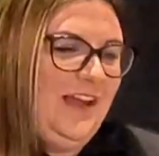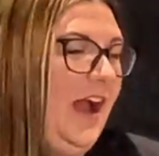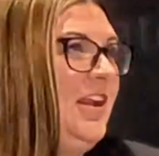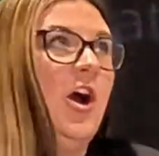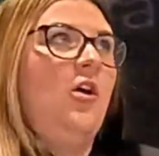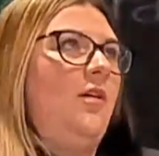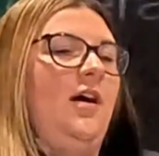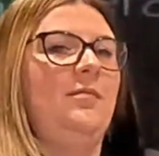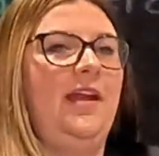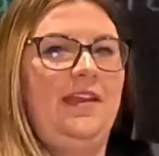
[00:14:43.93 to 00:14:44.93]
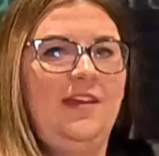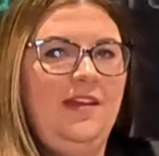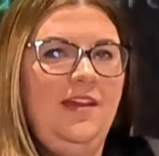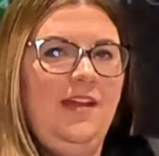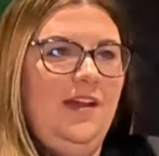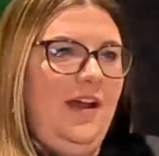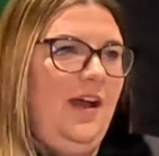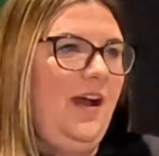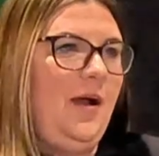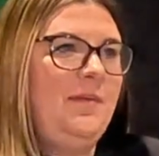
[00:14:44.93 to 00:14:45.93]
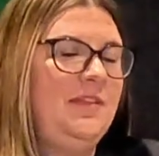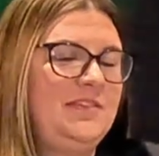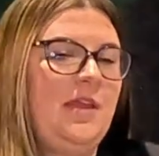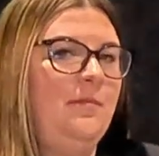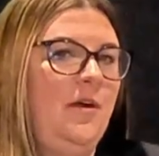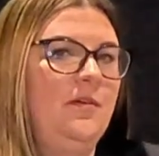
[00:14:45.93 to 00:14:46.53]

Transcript: I know. I'm in the same boat.